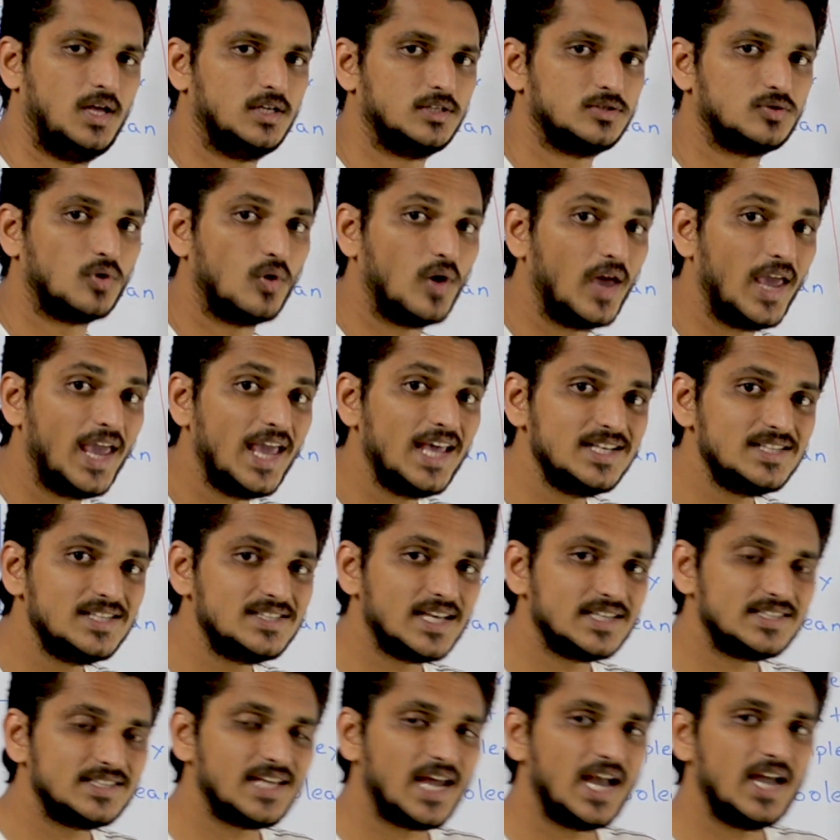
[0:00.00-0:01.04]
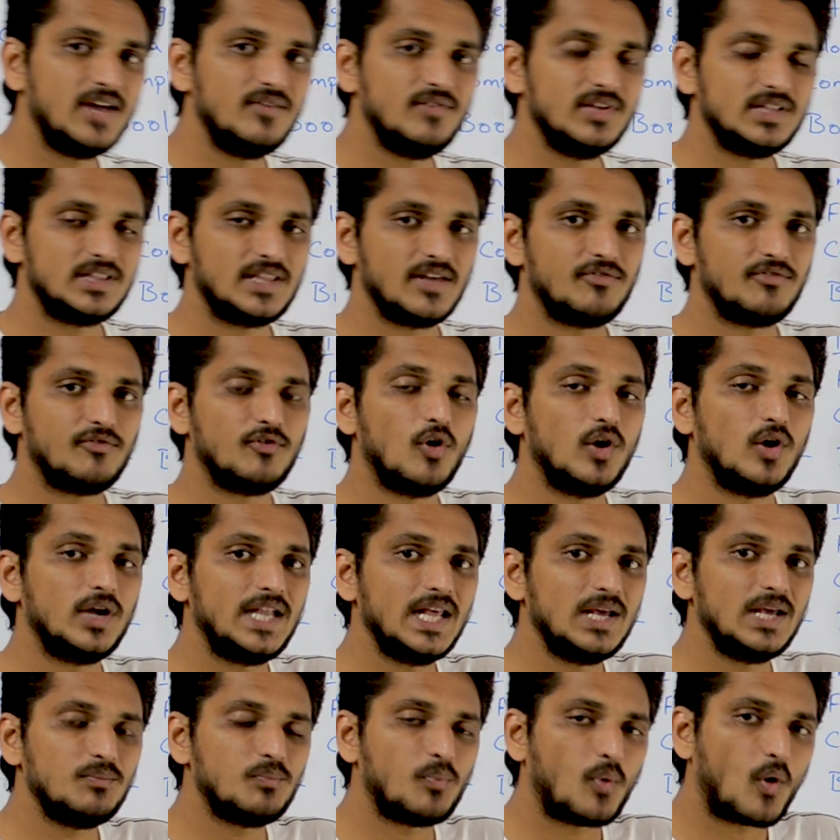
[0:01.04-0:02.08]
So A is assigned with a
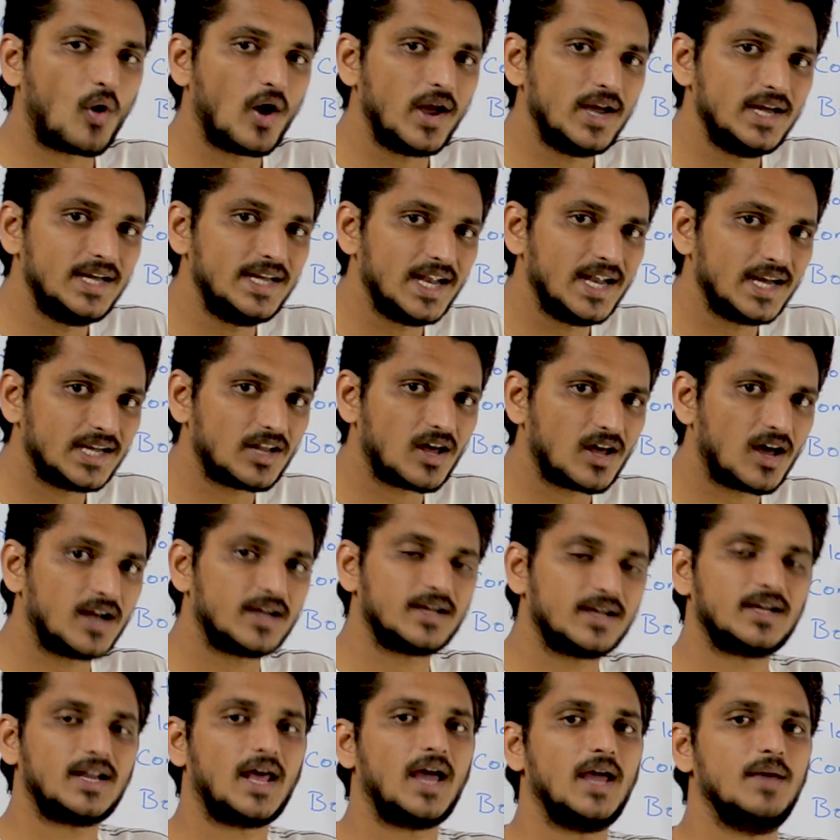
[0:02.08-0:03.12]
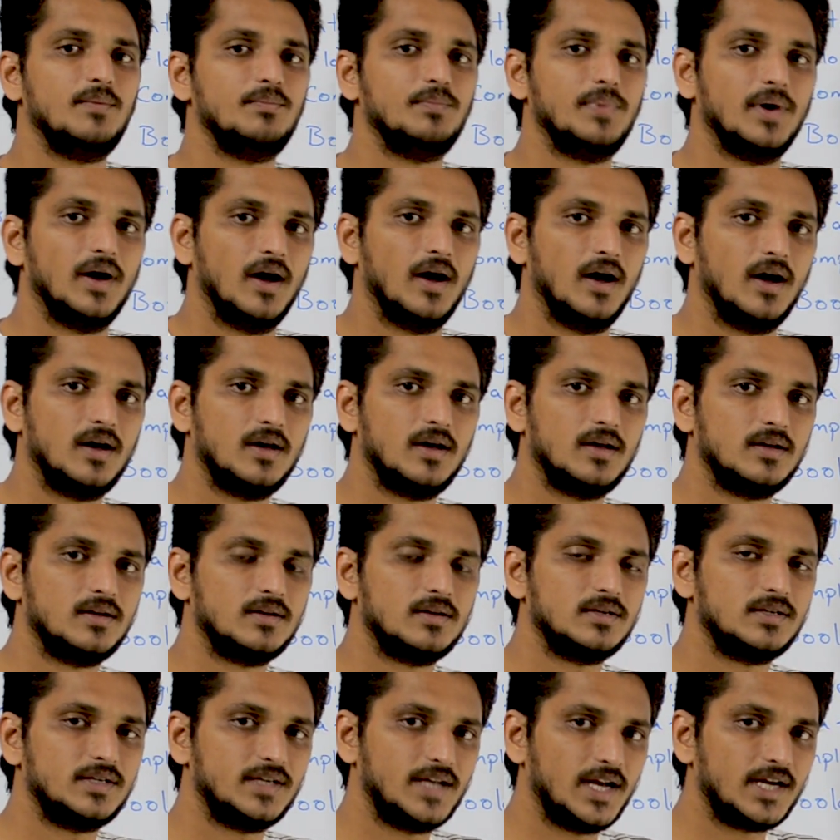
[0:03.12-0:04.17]
floating point data type,
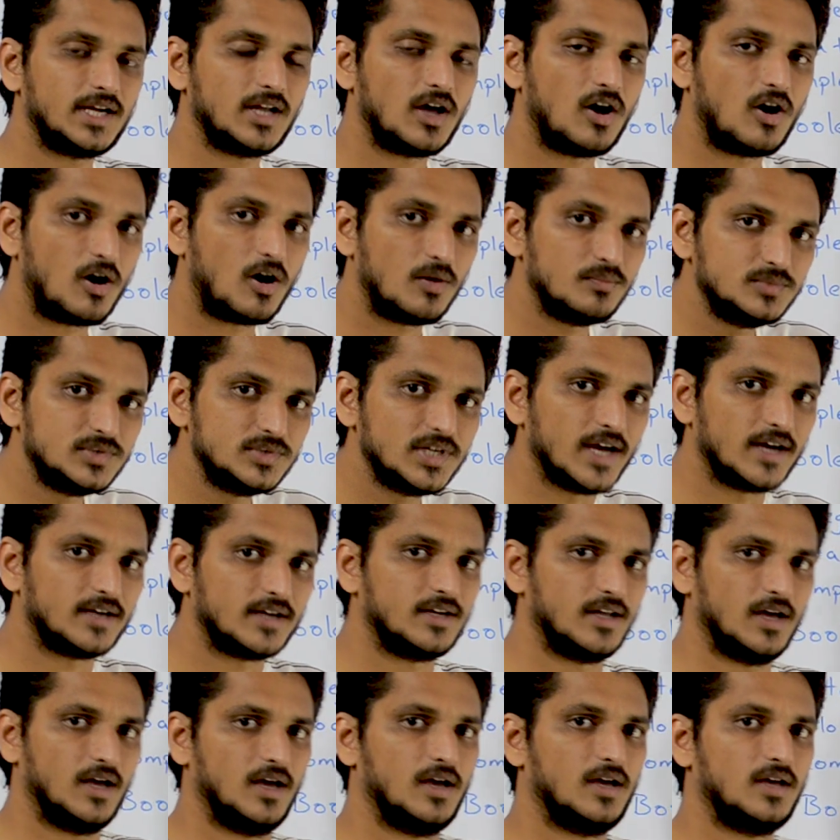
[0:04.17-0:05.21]
data object.